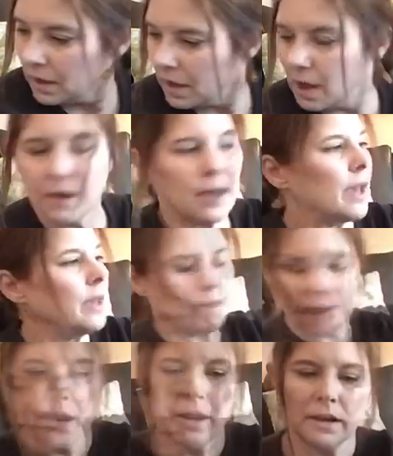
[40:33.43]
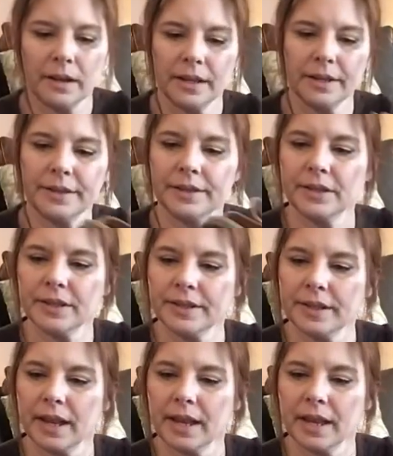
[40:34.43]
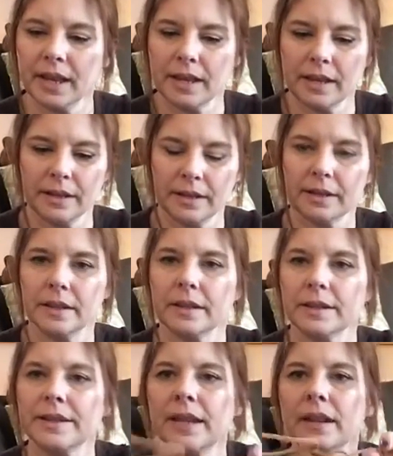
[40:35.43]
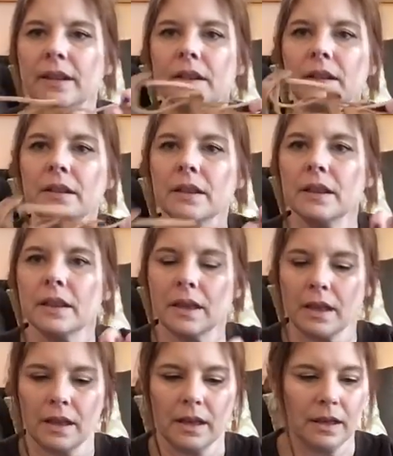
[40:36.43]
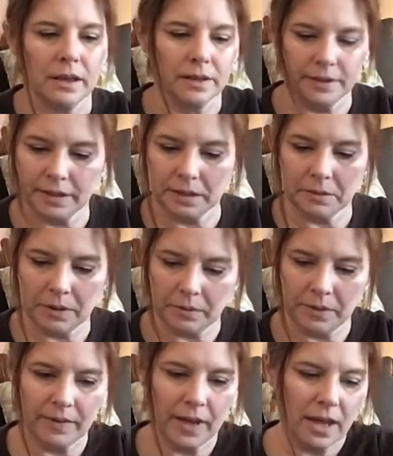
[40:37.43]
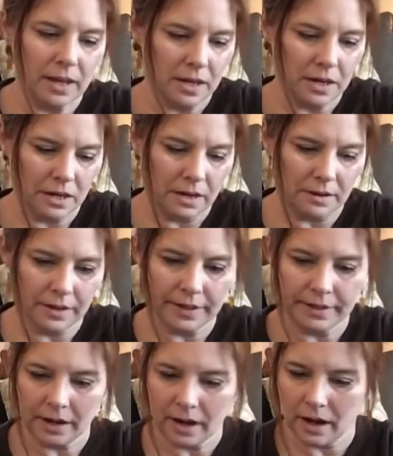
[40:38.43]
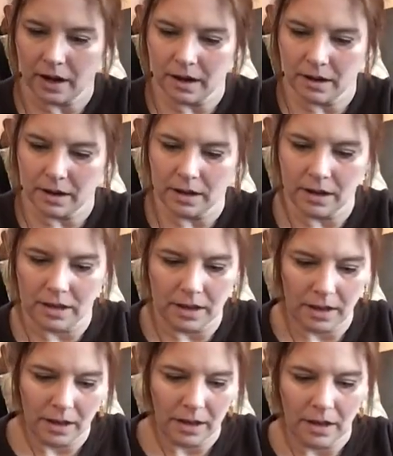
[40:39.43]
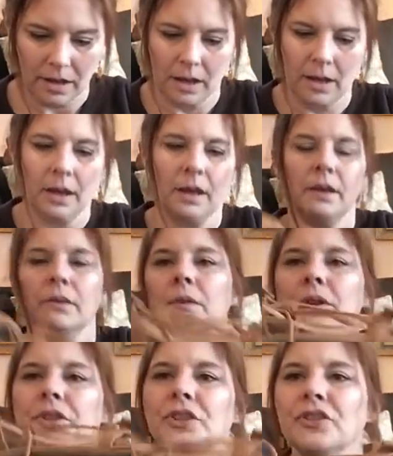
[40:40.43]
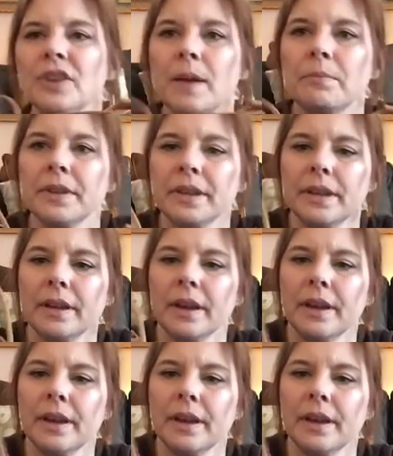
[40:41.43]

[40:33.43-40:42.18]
Okay, here is just a sandal. Let's see what we've got here. These are real strappy,